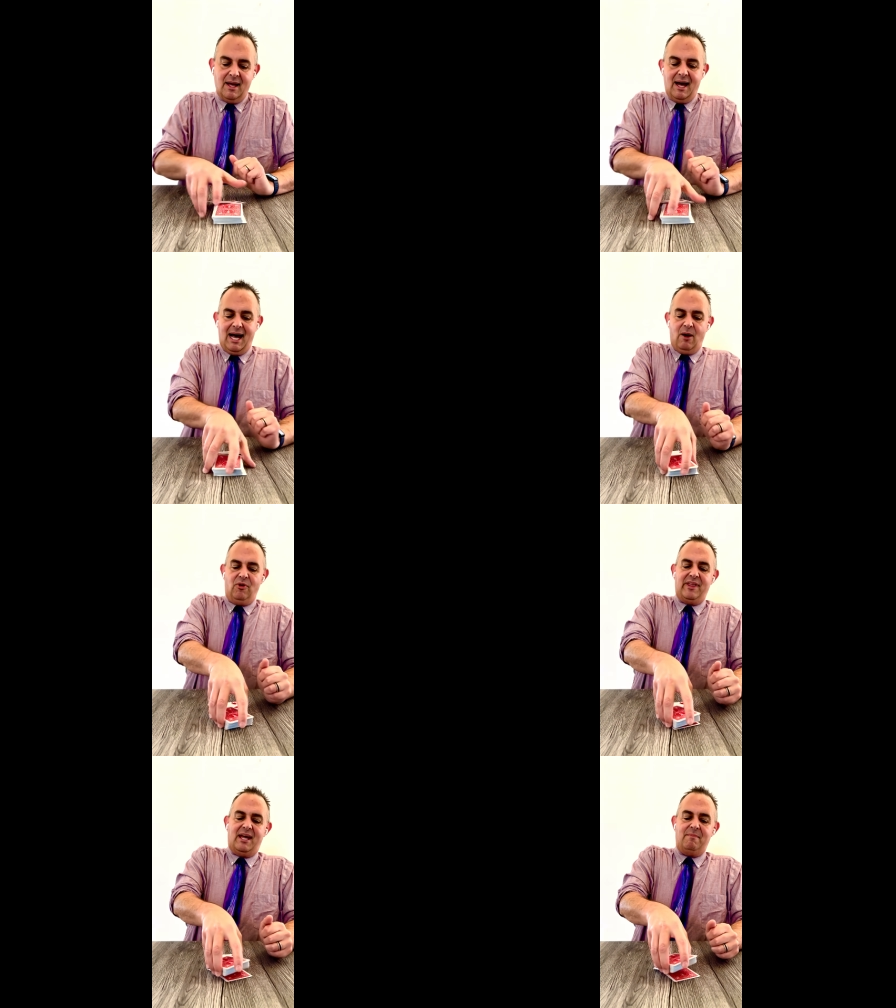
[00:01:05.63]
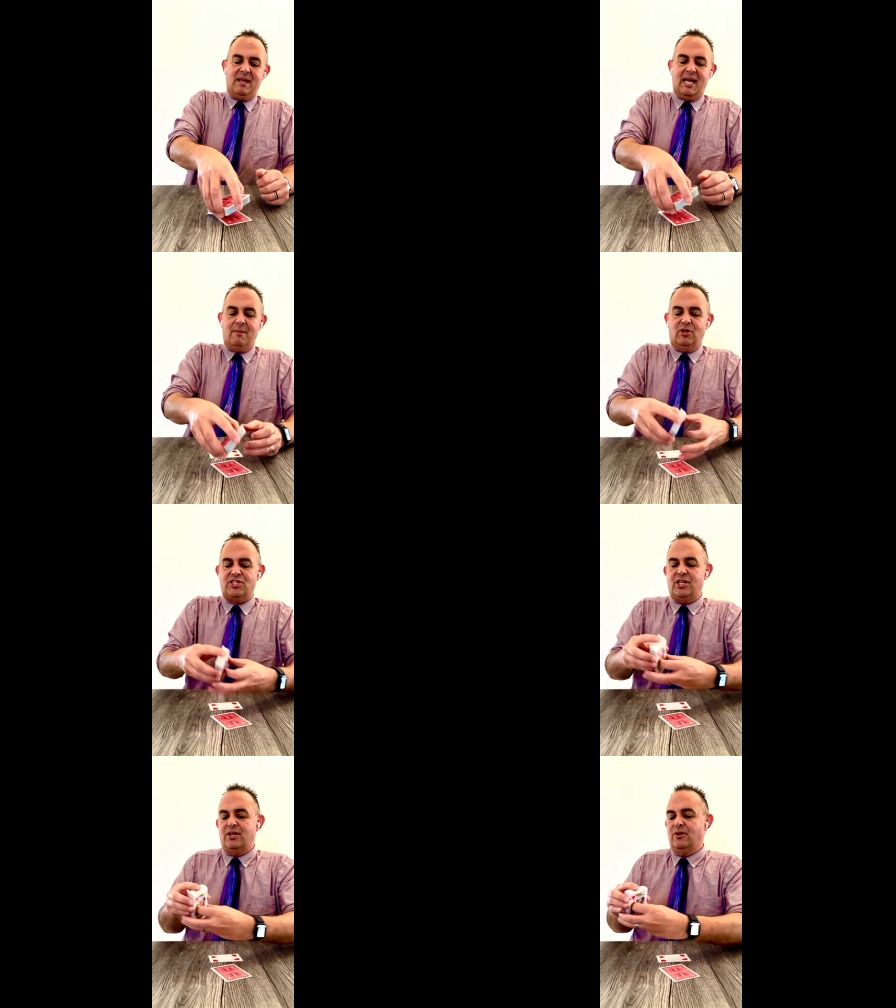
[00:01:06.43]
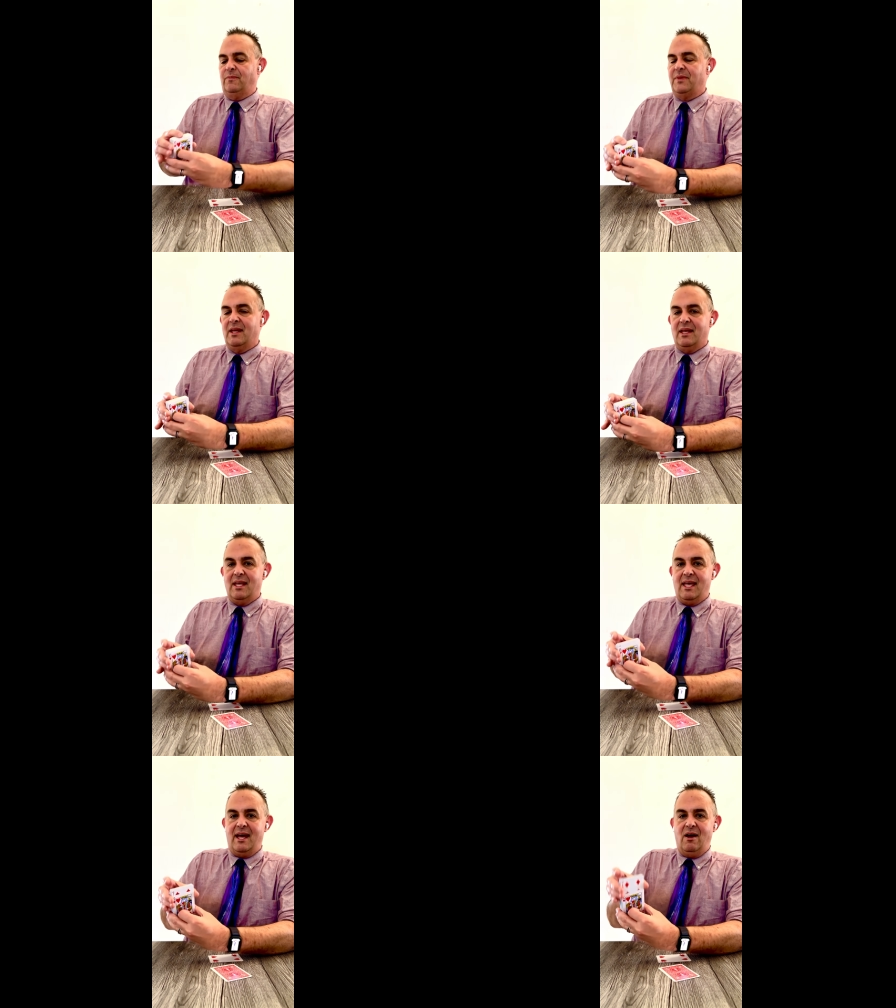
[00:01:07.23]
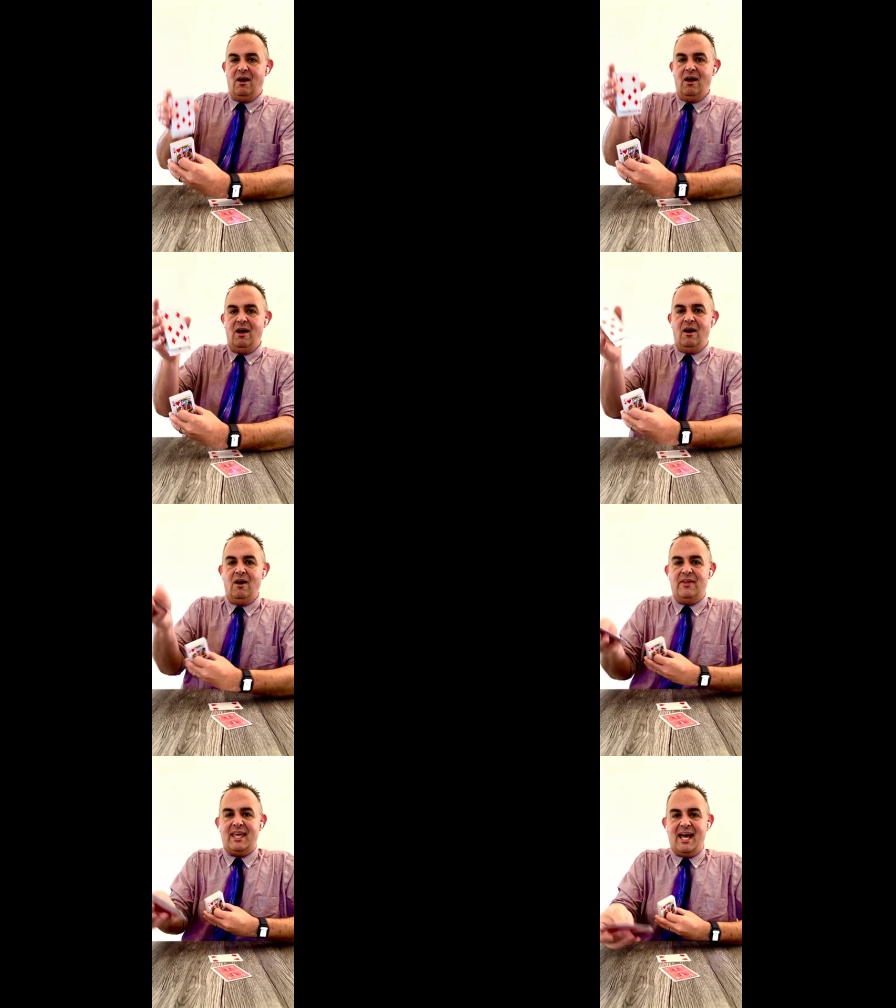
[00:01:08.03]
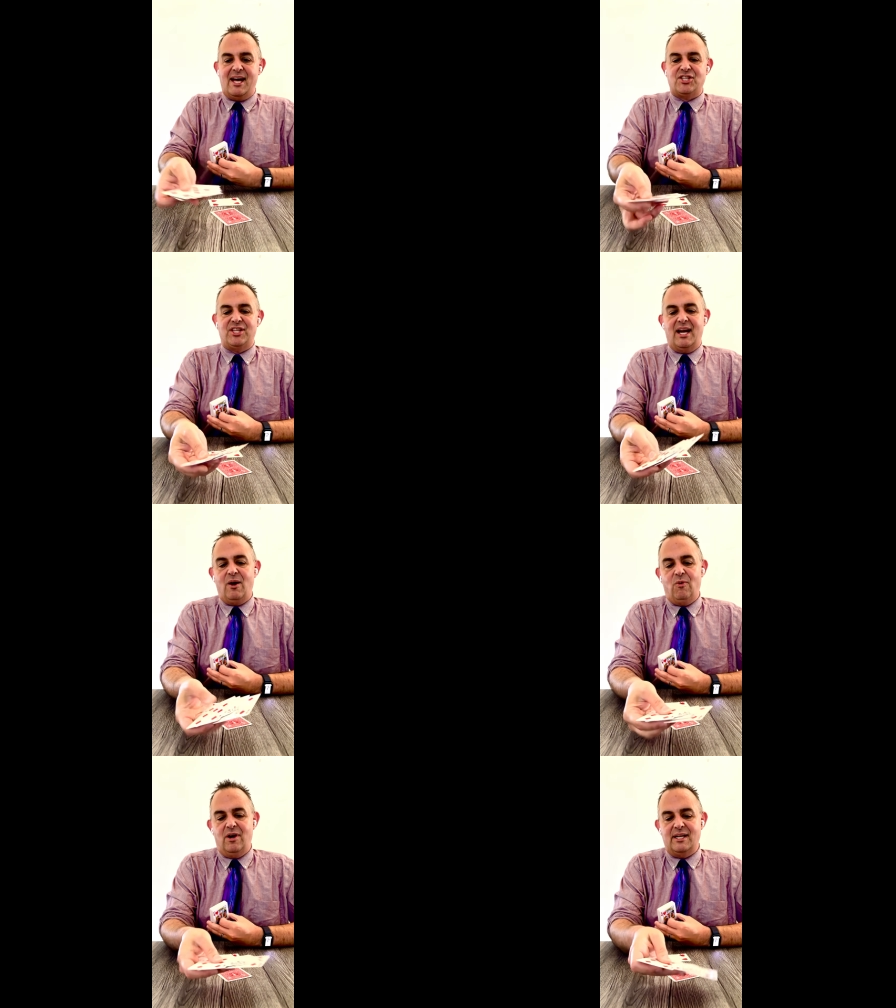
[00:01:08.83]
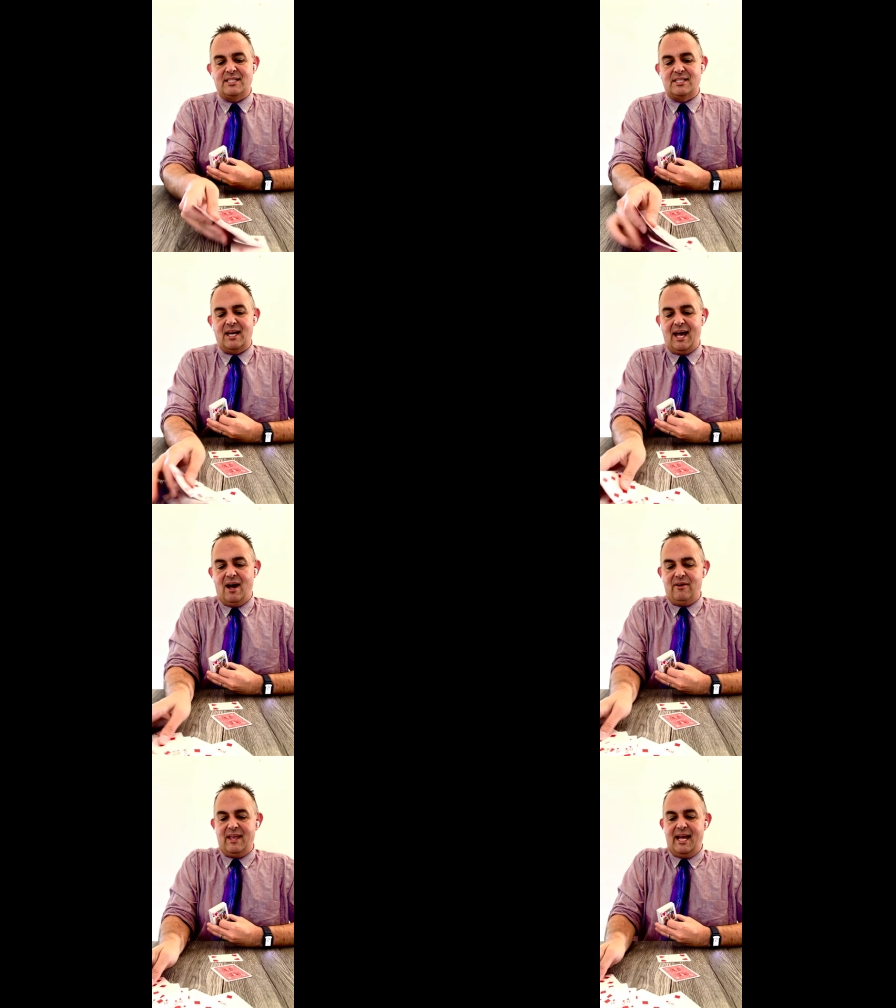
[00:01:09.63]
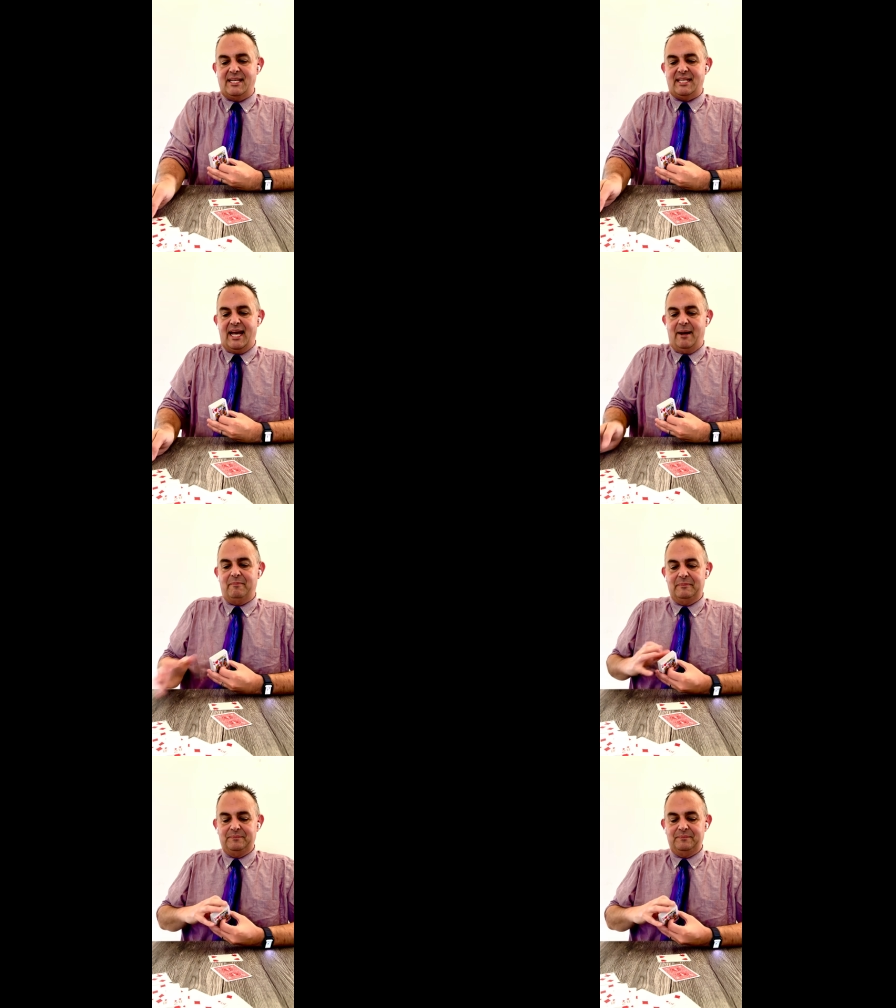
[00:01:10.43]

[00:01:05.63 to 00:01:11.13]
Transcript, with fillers: I will then be able to get all the cash that I want out of the ATM.